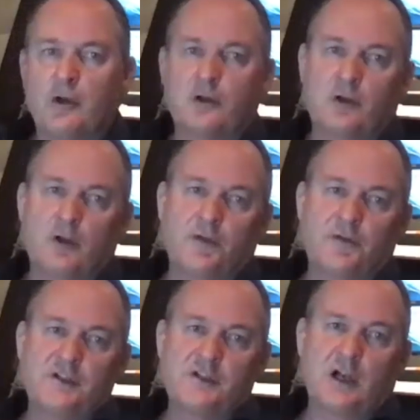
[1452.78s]
Gold
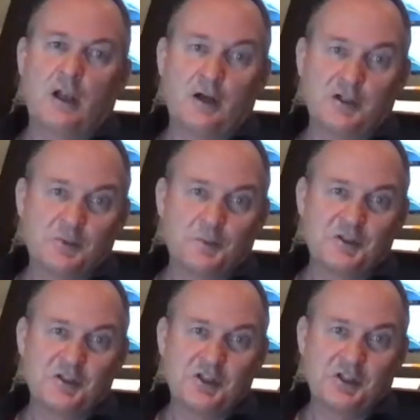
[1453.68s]
is our largest
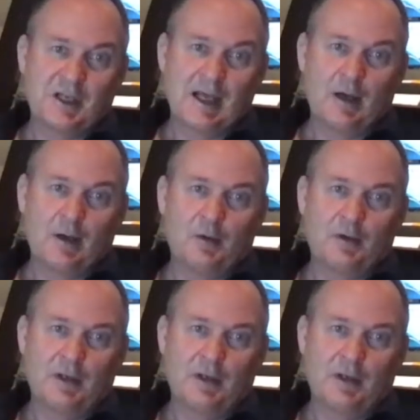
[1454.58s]
position now.